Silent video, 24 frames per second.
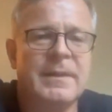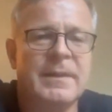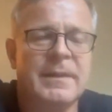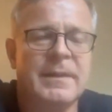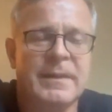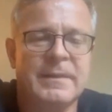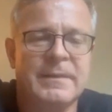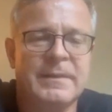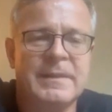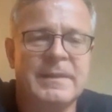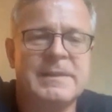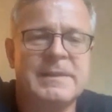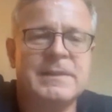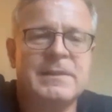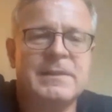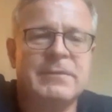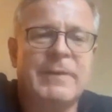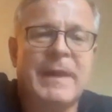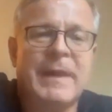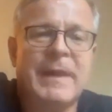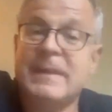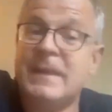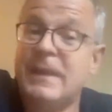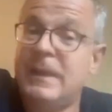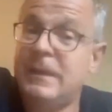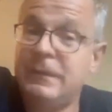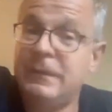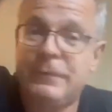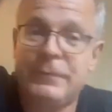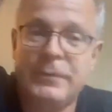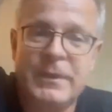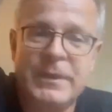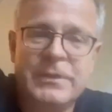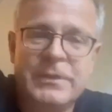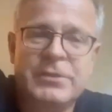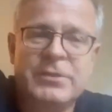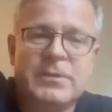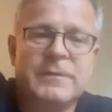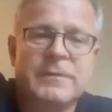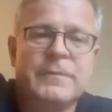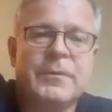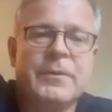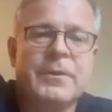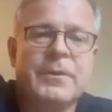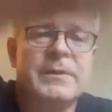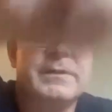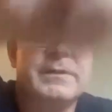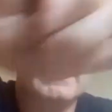this is the right kind of religion,
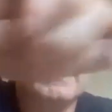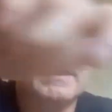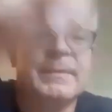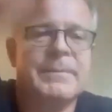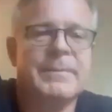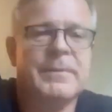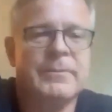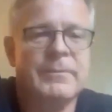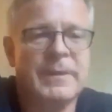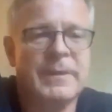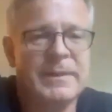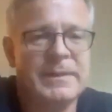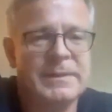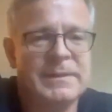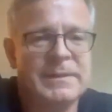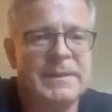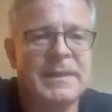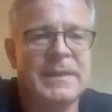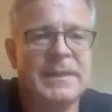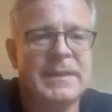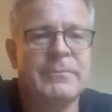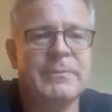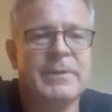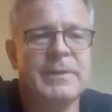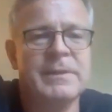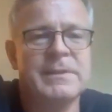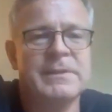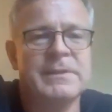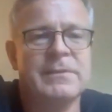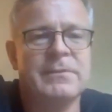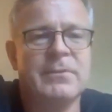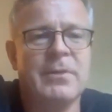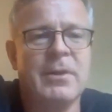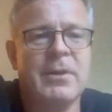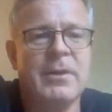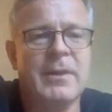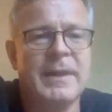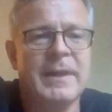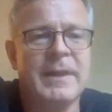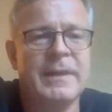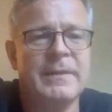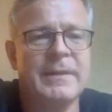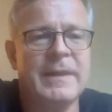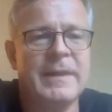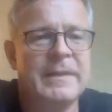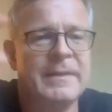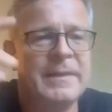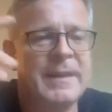for example, whereas the other one is the wrong
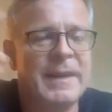kind.